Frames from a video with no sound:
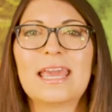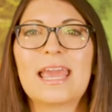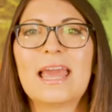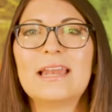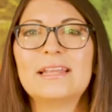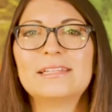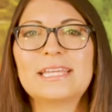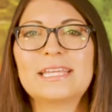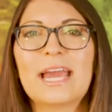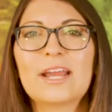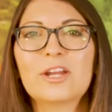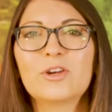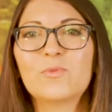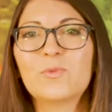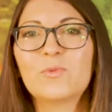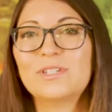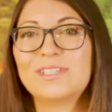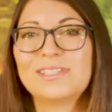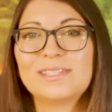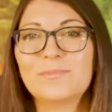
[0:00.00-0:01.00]
An attacker
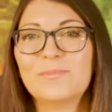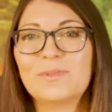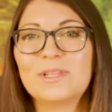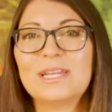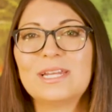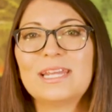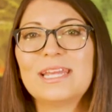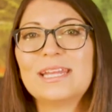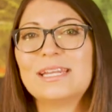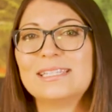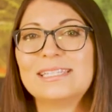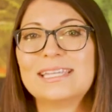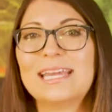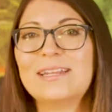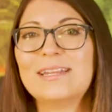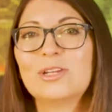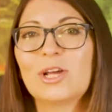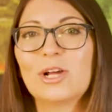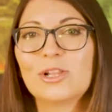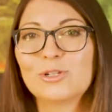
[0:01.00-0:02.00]
would simply need a
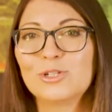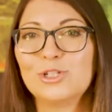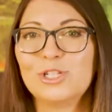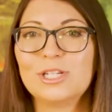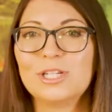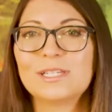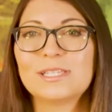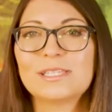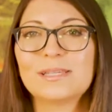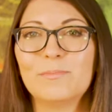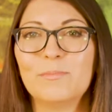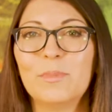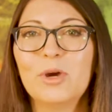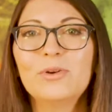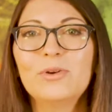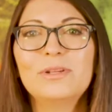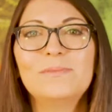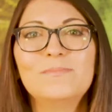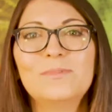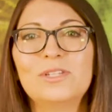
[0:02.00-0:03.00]
$10 GSM
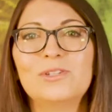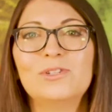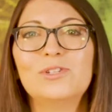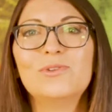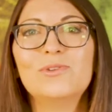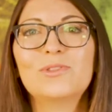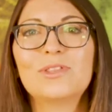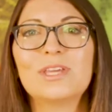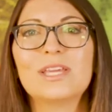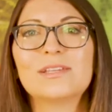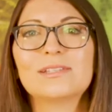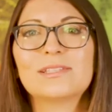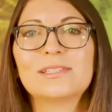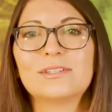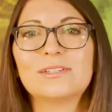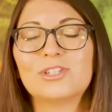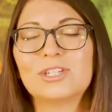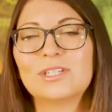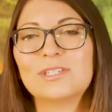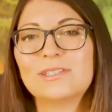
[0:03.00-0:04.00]
modem to do things
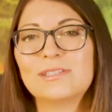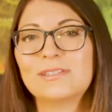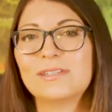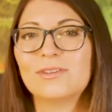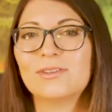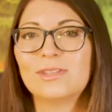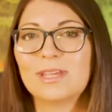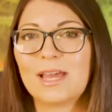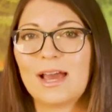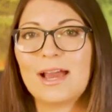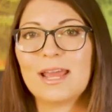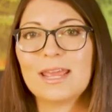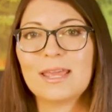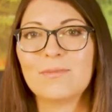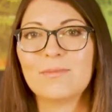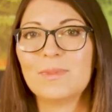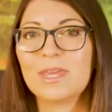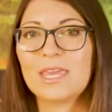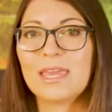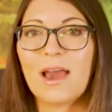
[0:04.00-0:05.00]
such as steal the
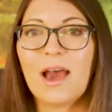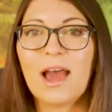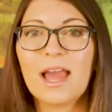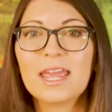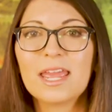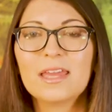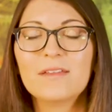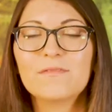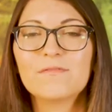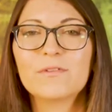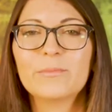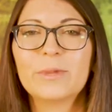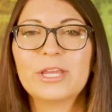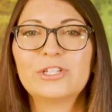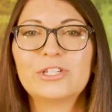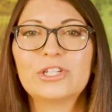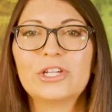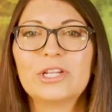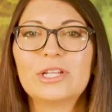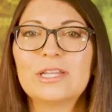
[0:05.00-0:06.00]
IMEI
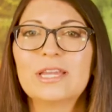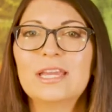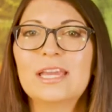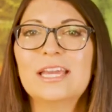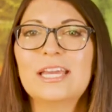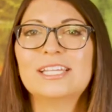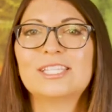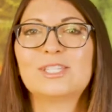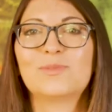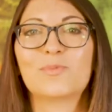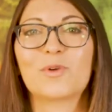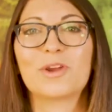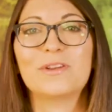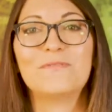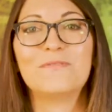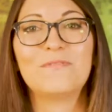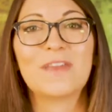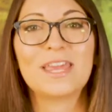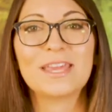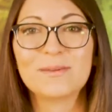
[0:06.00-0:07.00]
information, spread
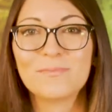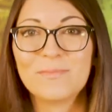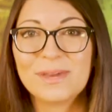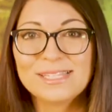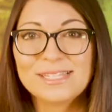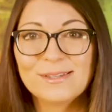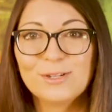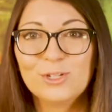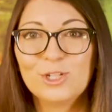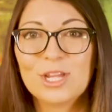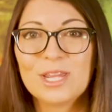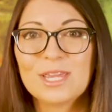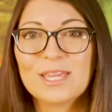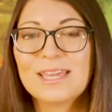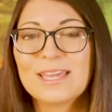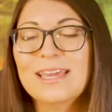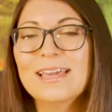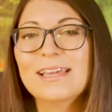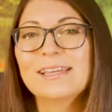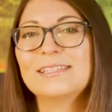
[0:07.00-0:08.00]
fake
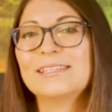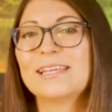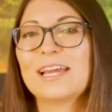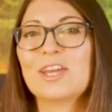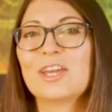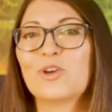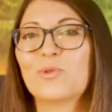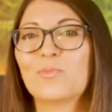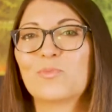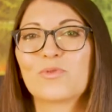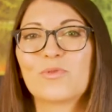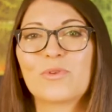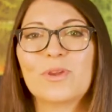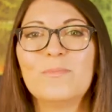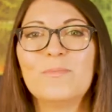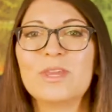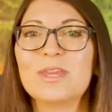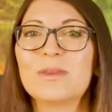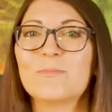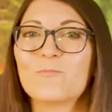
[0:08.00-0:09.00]
messaging, dial
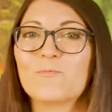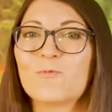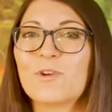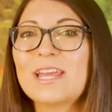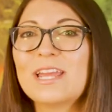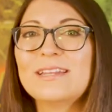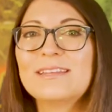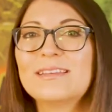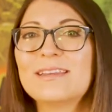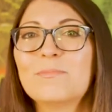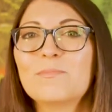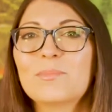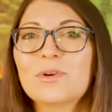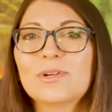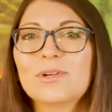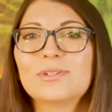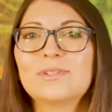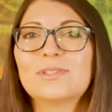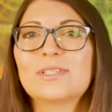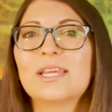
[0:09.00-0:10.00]
premium rate
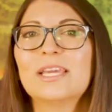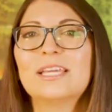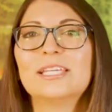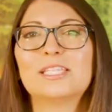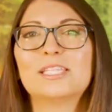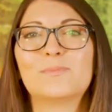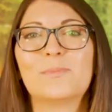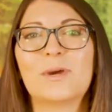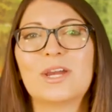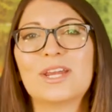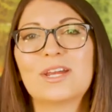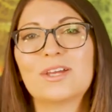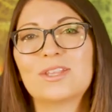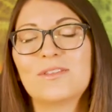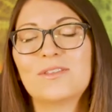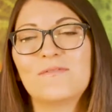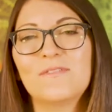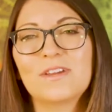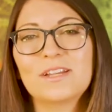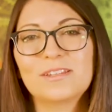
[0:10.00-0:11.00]
numbers, spy on
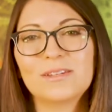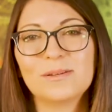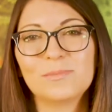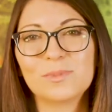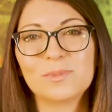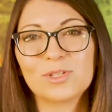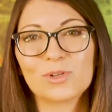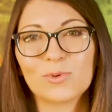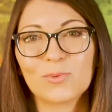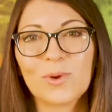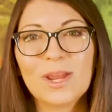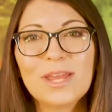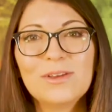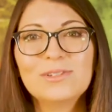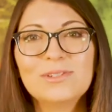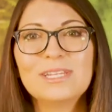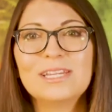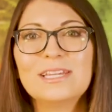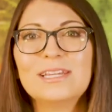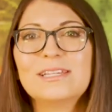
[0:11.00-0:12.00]
the victim's
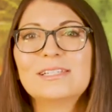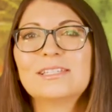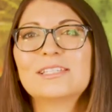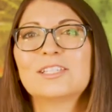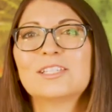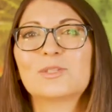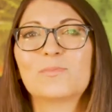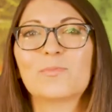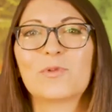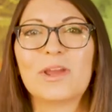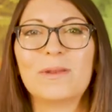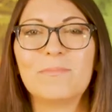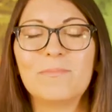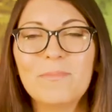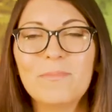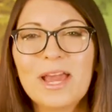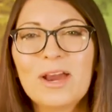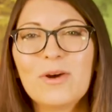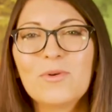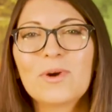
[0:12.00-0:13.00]
surroundings, spread
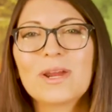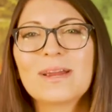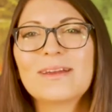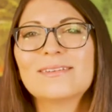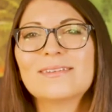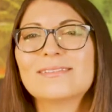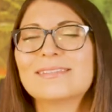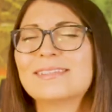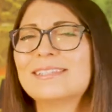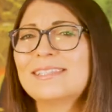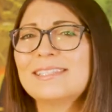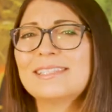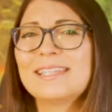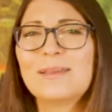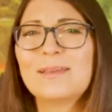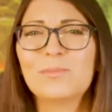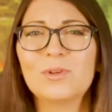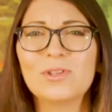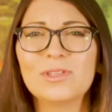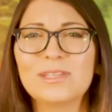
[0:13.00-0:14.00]
malware,
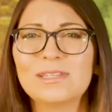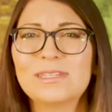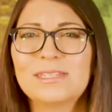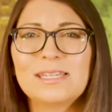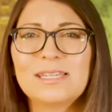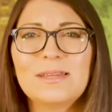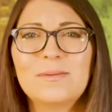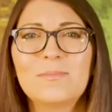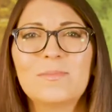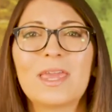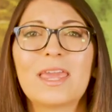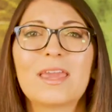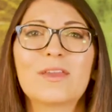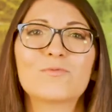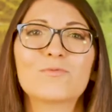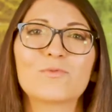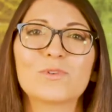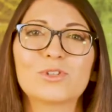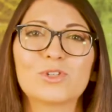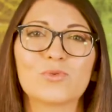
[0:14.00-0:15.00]
disable the SIM,
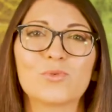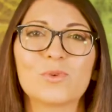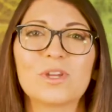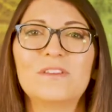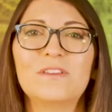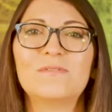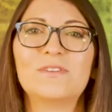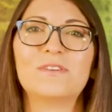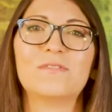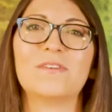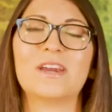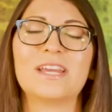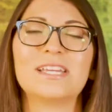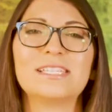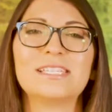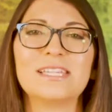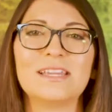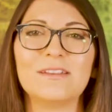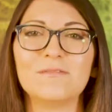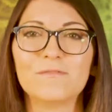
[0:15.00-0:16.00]
and retrieve
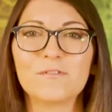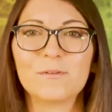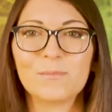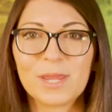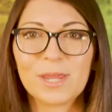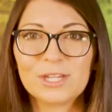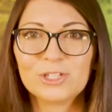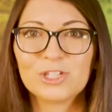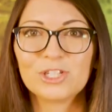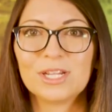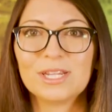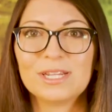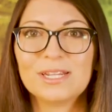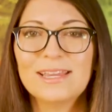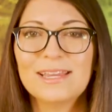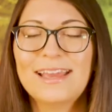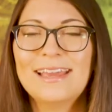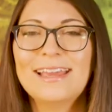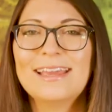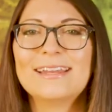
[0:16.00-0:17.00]
device information.
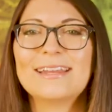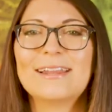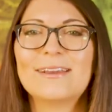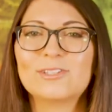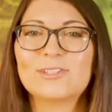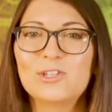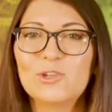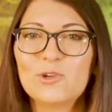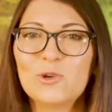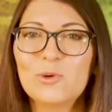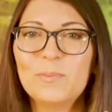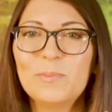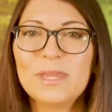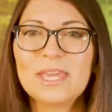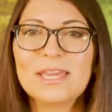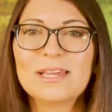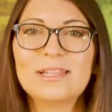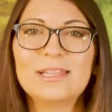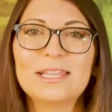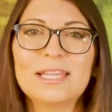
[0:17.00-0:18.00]
Now, to
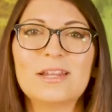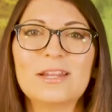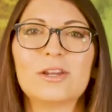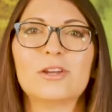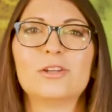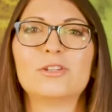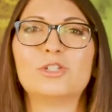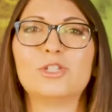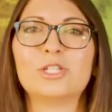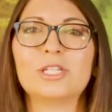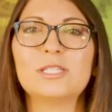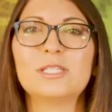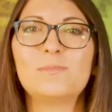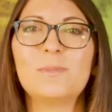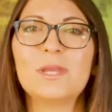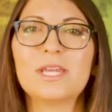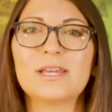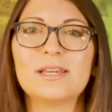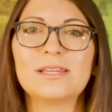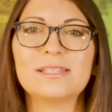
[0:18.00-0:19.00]
be clear, just
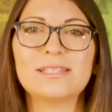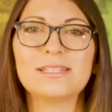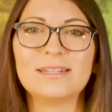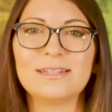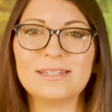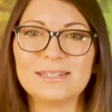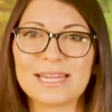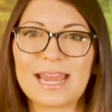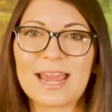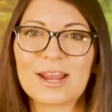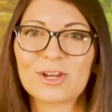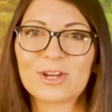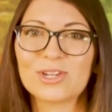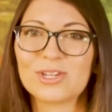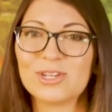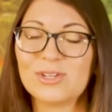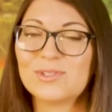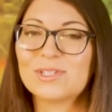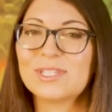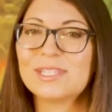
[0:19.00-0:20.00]
because an attacker
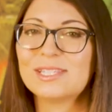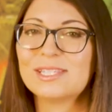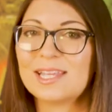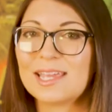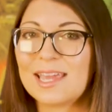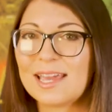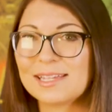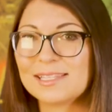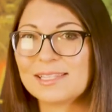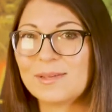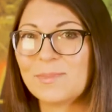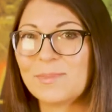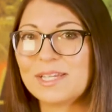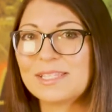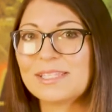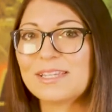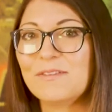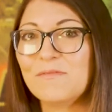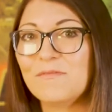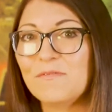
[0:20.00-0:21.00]
uses the
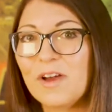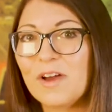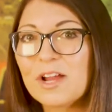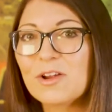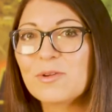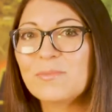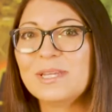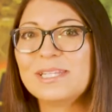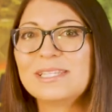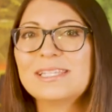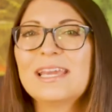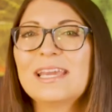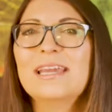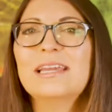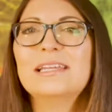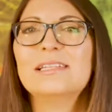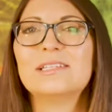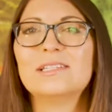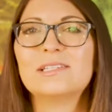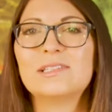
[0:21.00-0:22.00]
SMS environment
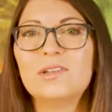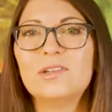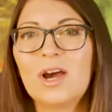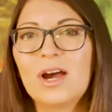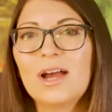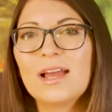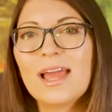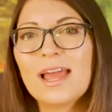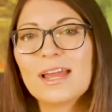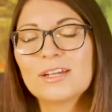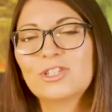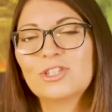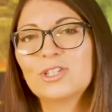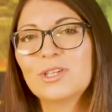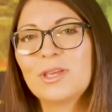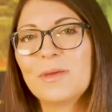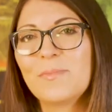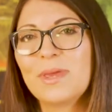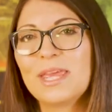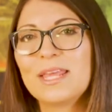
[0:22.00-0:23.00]
does not
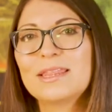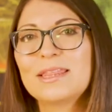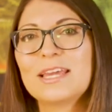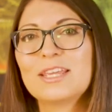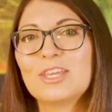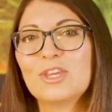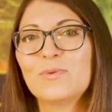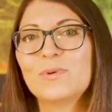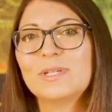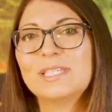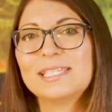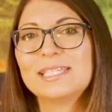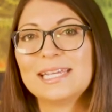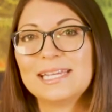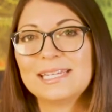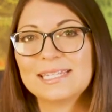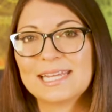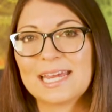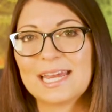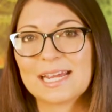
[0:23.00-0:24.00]
actually mean that you would see
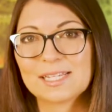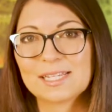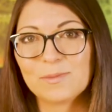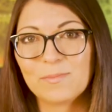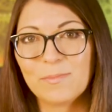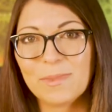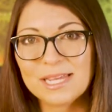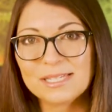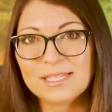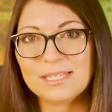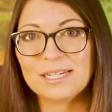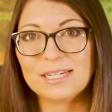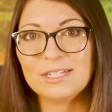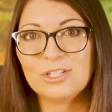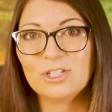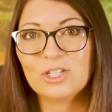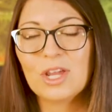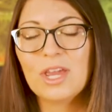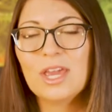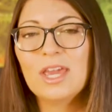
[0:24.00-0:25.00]
a text
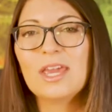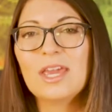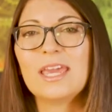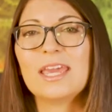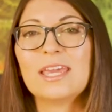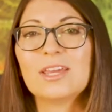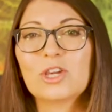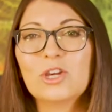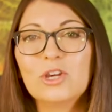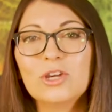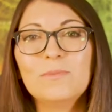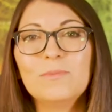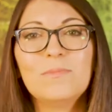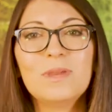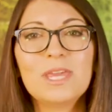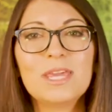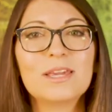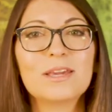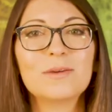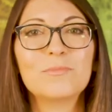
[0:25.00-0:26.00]
message. it could
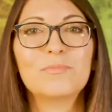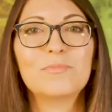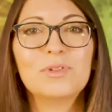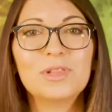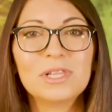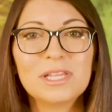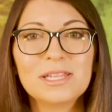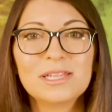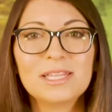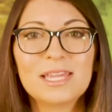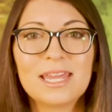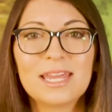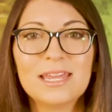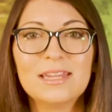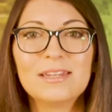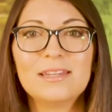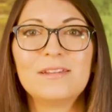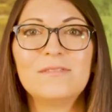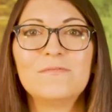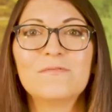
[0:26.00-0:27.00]
be completely
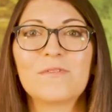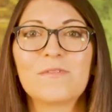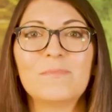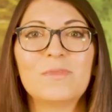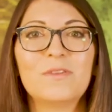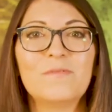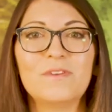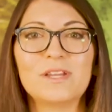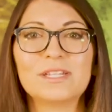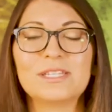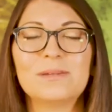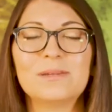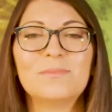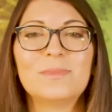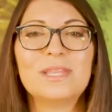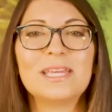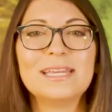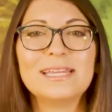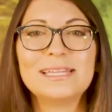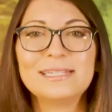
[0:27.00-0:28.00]
hidden from the victim
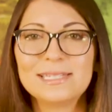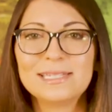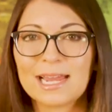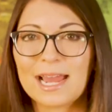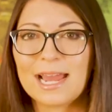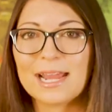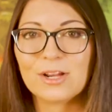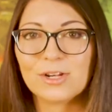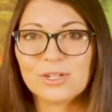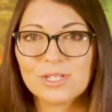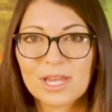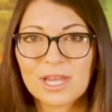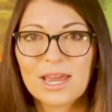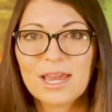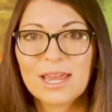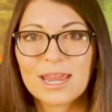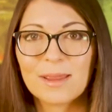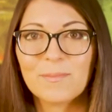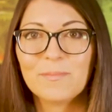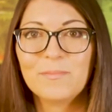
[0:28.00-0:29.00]
the entire
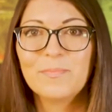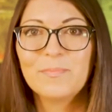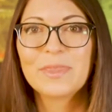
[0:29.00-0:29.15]
time.